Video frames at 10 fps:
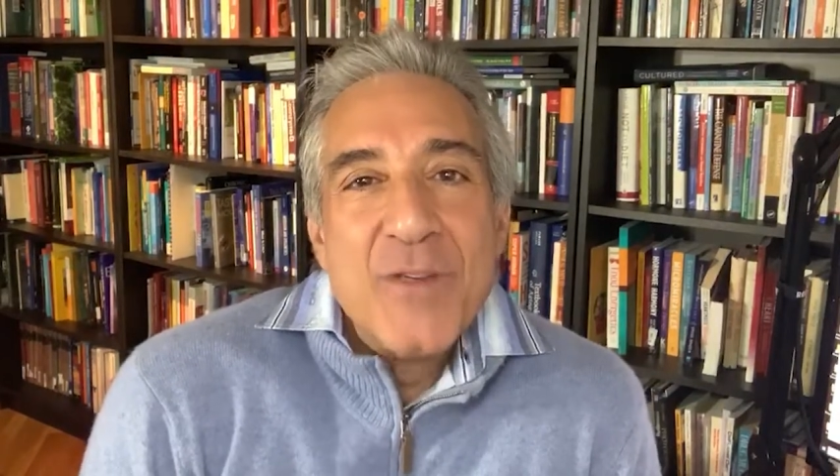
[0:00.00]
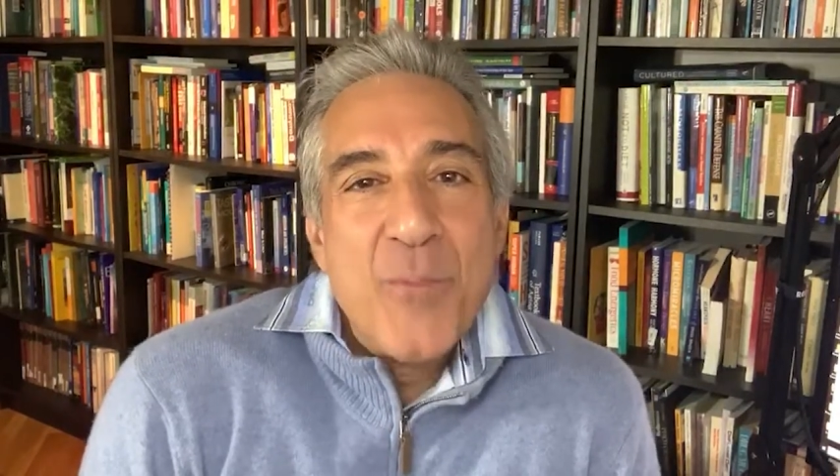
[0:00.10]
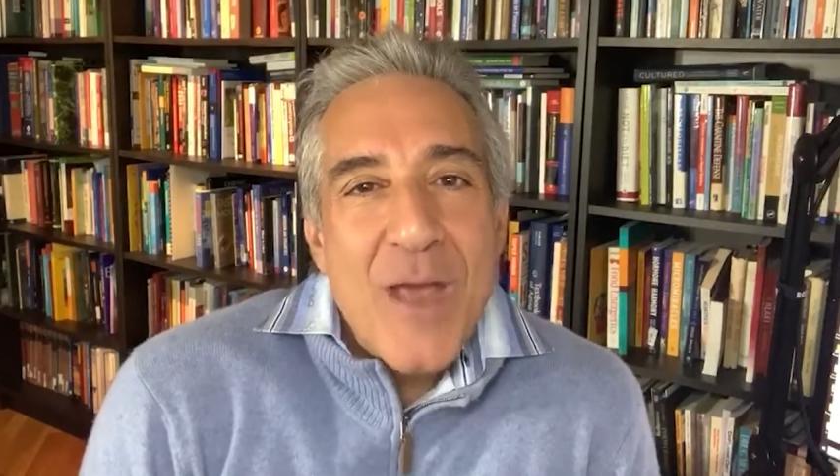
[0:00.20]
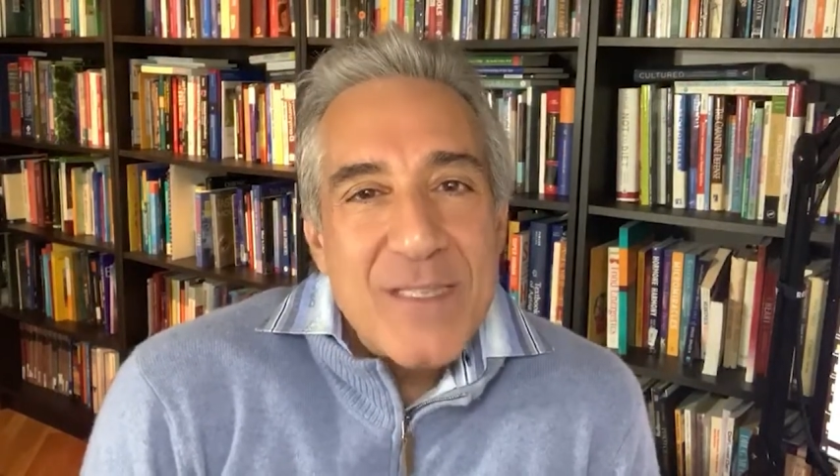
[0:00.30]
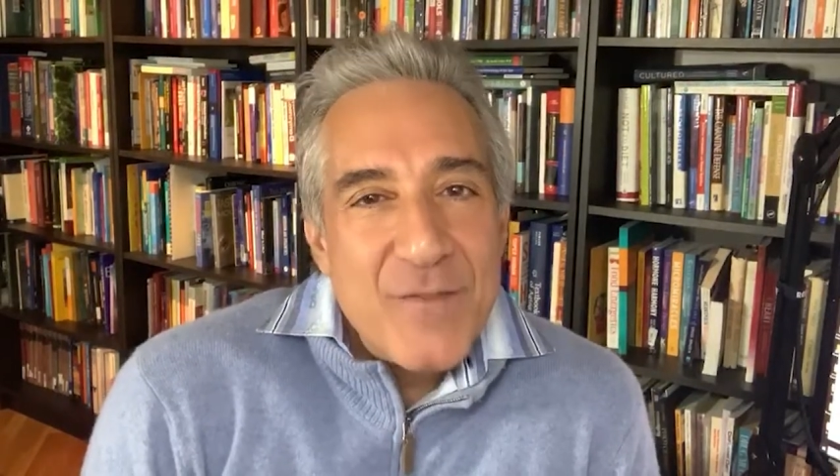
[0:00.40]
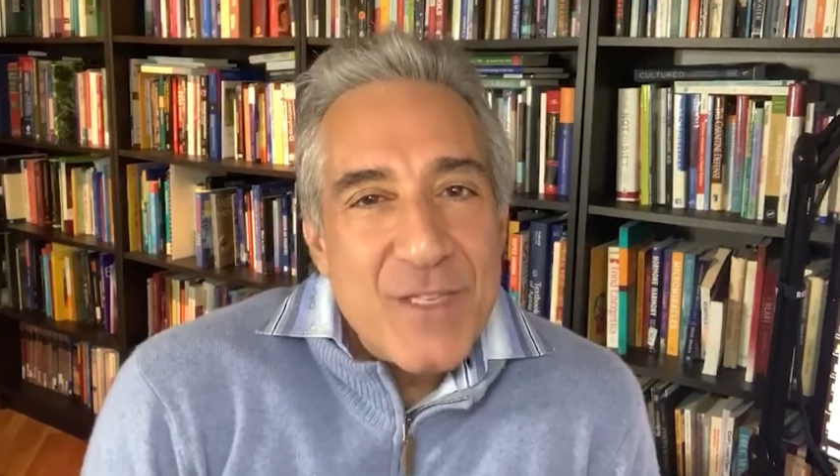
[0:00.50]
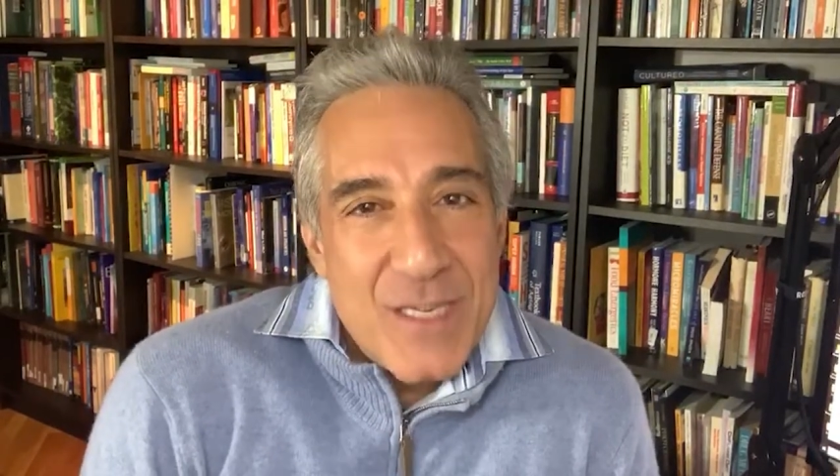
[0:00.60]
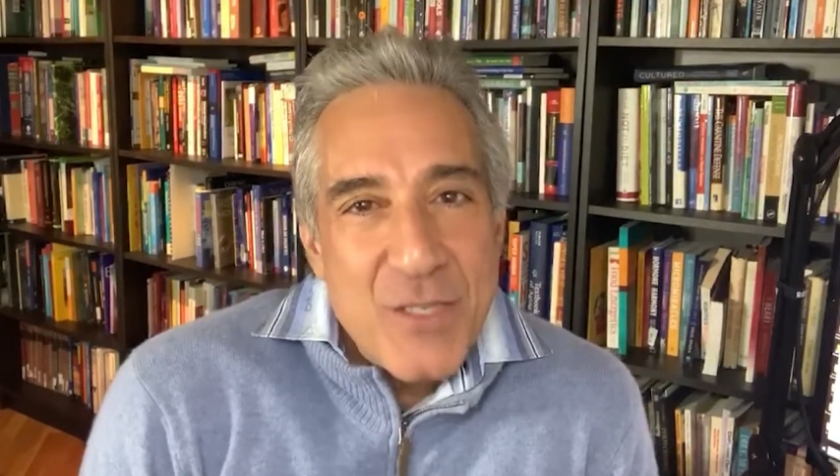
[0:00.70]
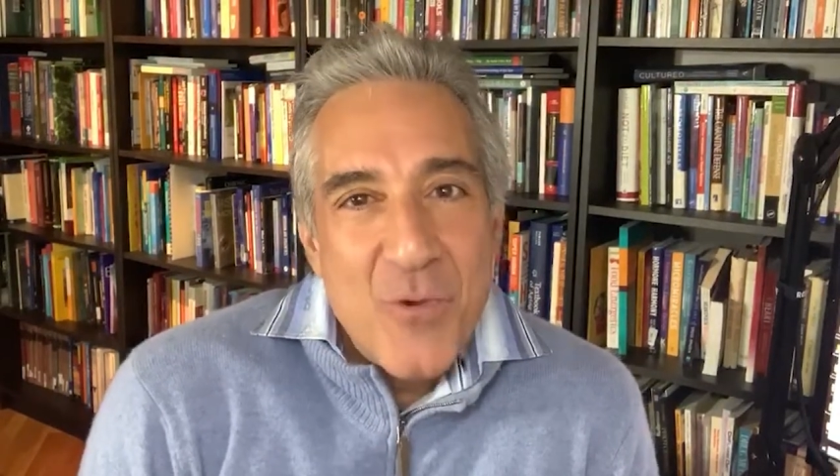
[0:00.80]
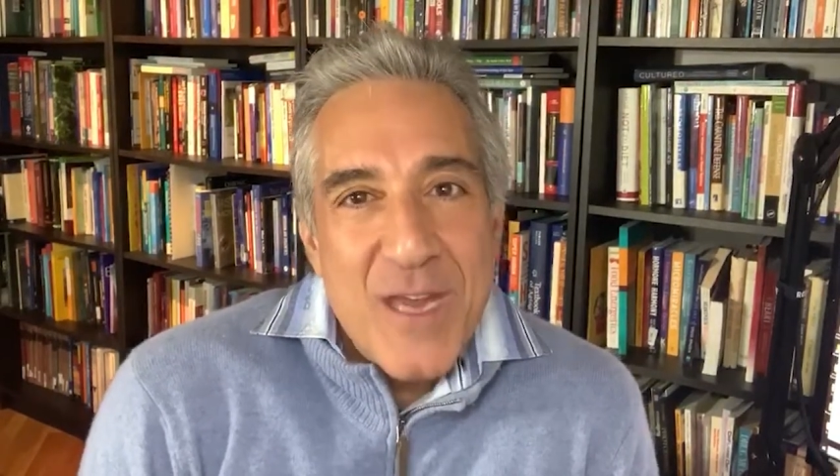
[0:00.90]
depressive
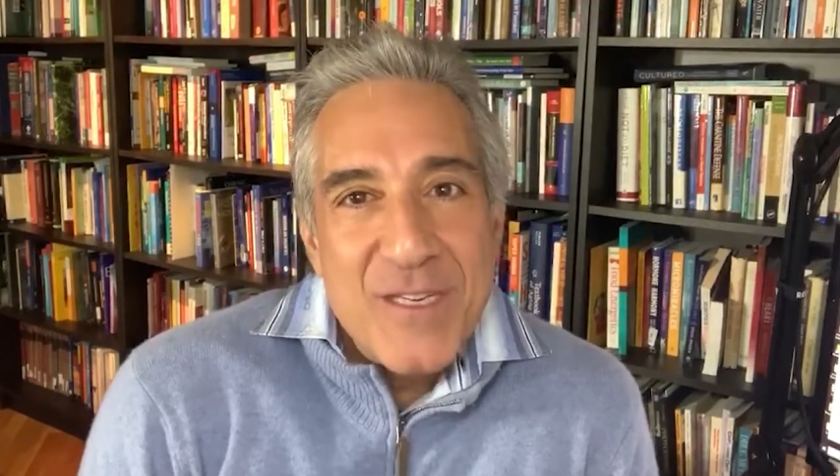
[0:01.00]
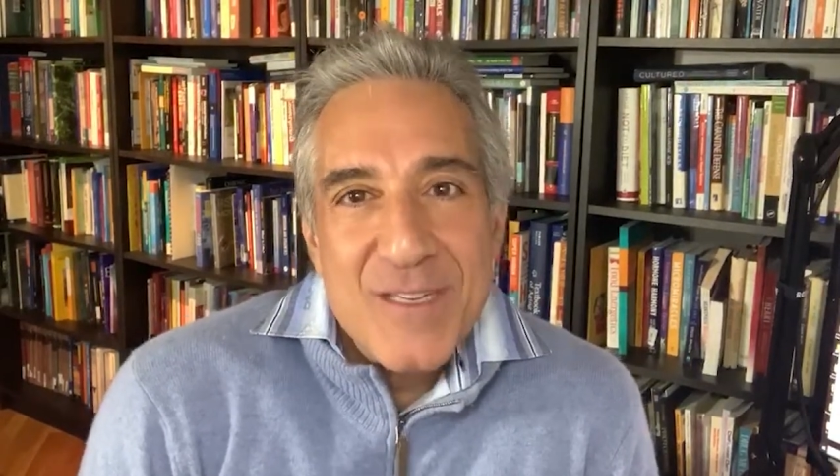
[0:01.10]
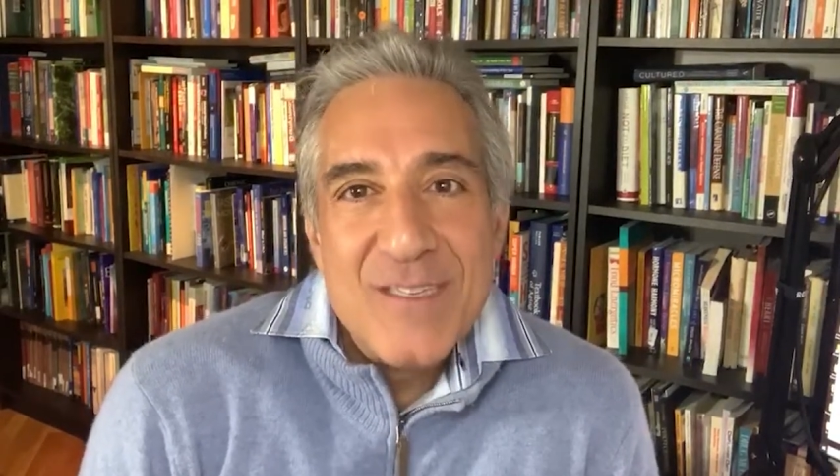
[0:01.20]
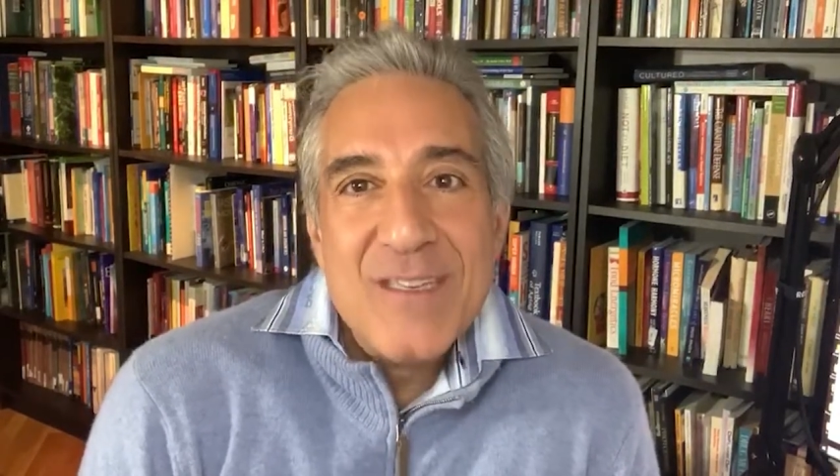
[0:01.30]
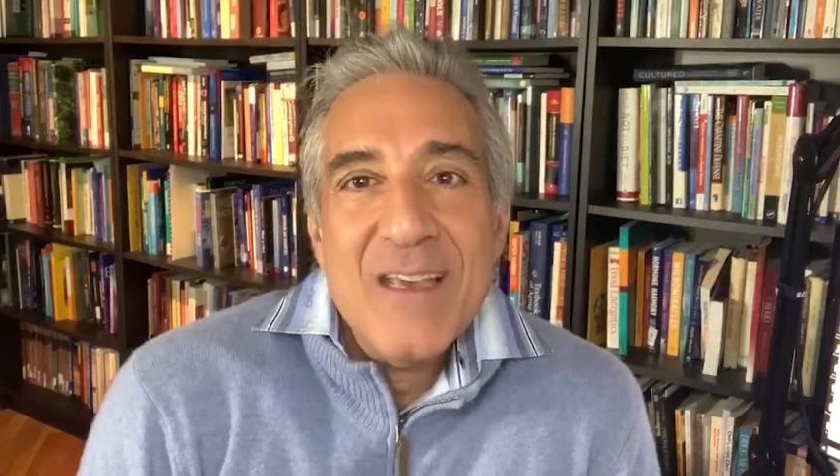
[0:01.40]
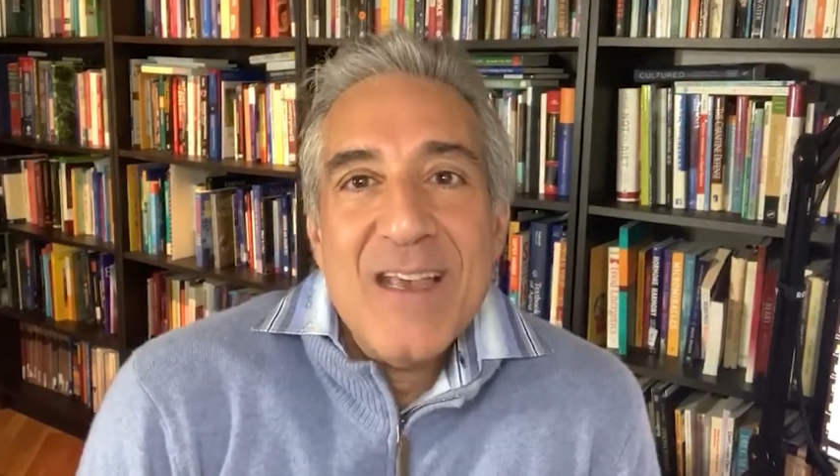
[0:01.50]
situations.